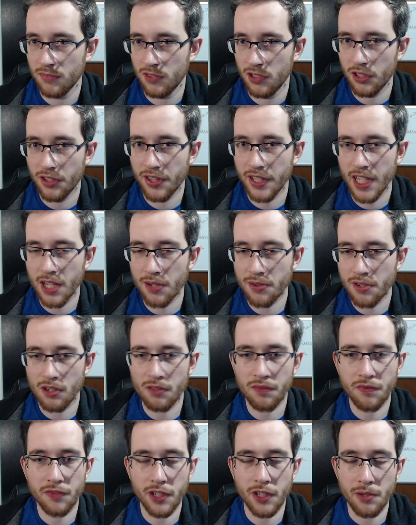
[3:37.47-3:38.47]
Nothing else
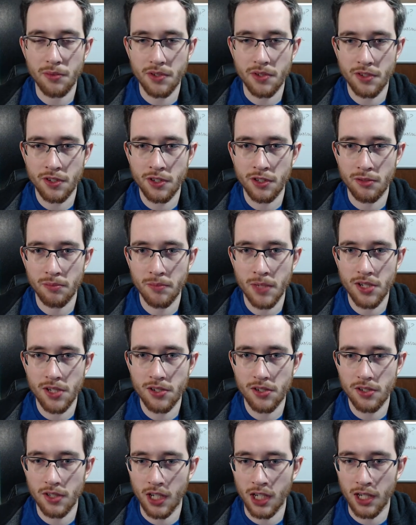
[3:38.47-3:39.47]
of note to
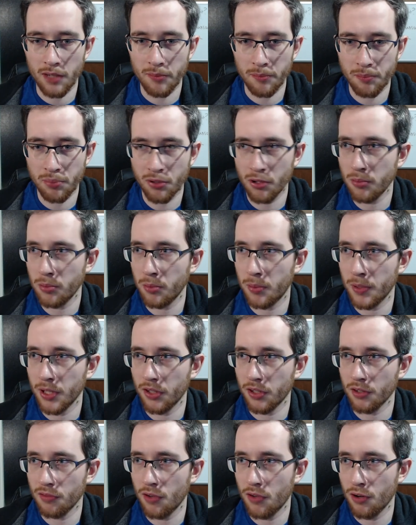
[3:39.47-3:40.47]
mention. I'm probably
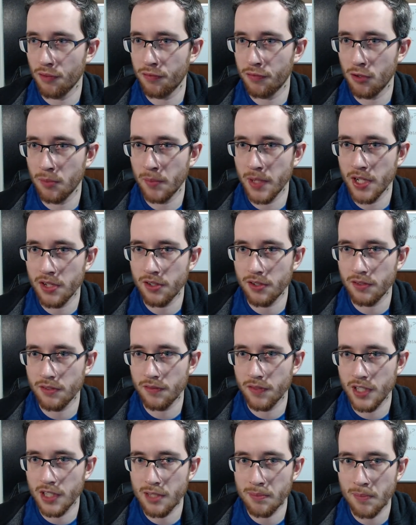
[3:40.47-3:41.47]
on the wrong formation
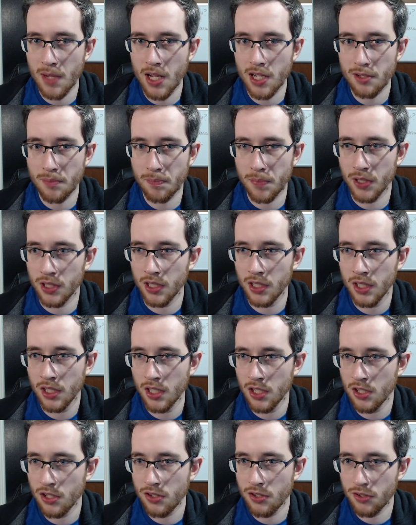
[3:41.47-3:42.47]
for this match, but
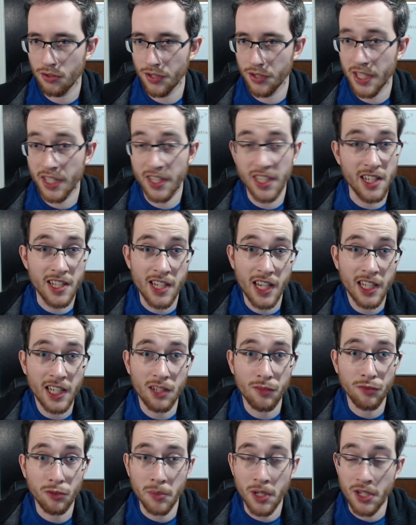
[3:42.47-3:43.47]
sod it, the
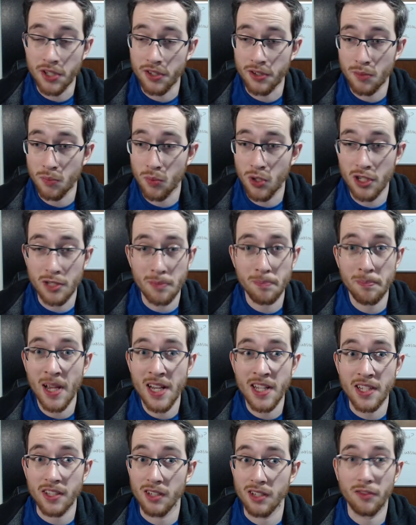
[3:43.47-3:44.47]
attacking formations worked
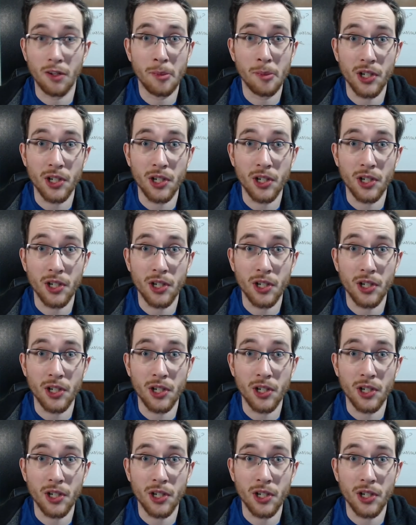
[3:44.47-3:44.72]
better if I'm